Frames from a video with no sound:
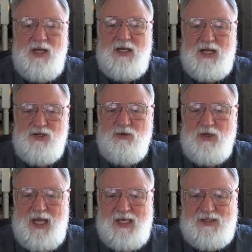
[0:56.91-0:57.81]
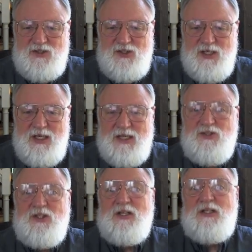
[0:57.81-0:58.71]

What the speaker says: Natural gas is the